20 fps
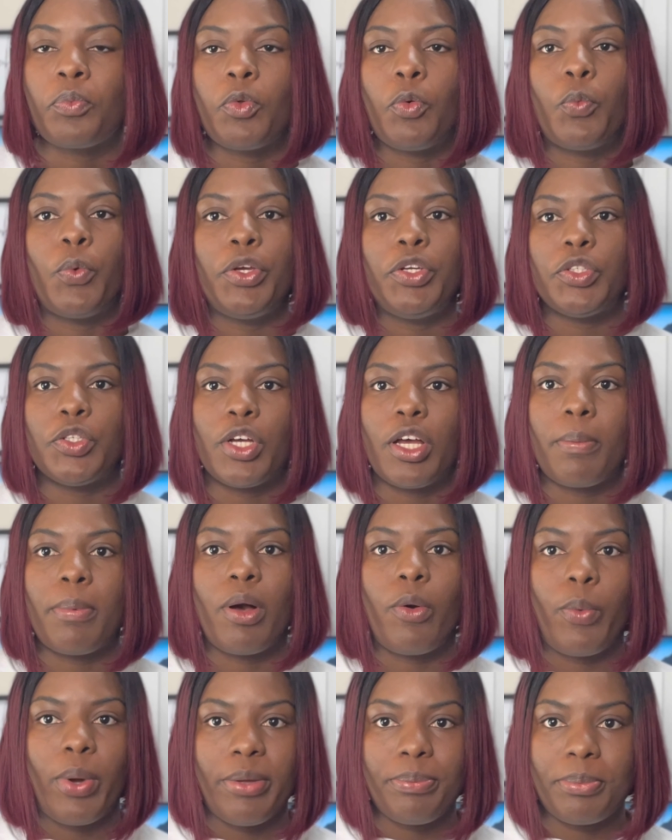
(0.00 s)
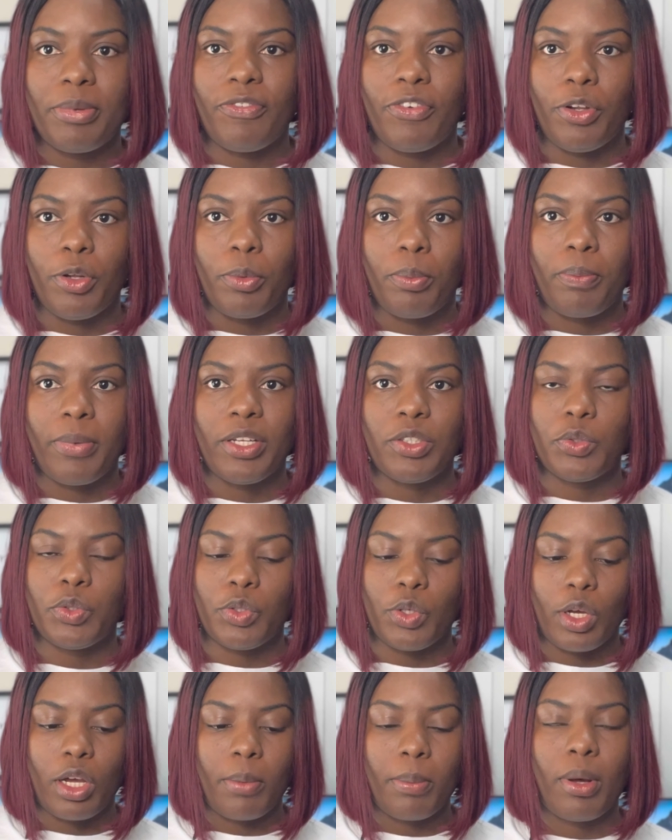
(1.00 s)
When you talk about web development, we
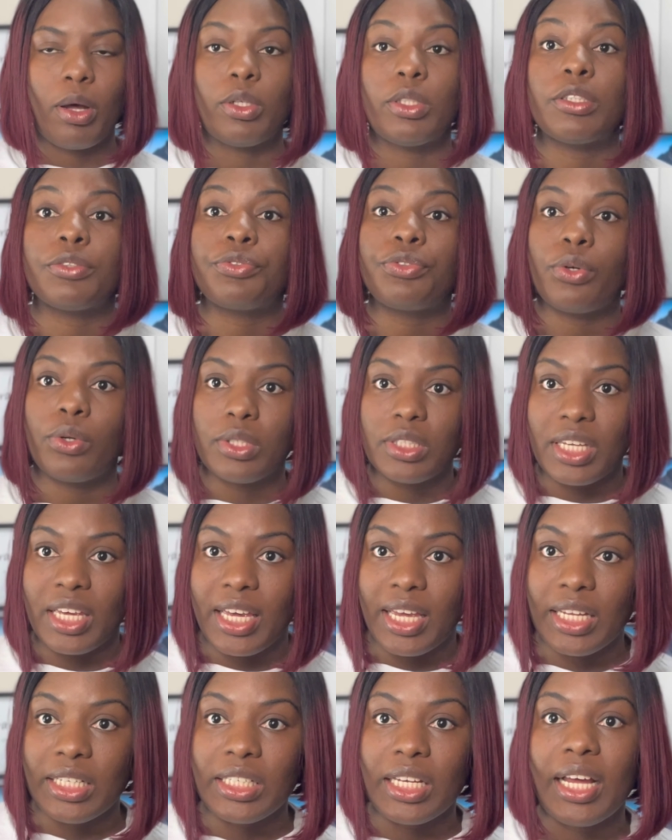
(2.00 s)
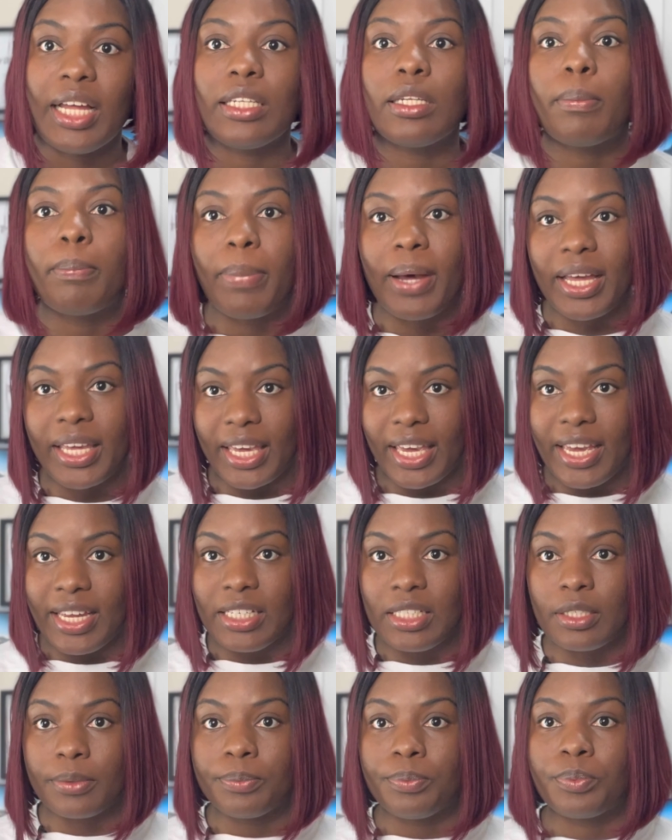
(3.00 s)
talk about the front end and the back end.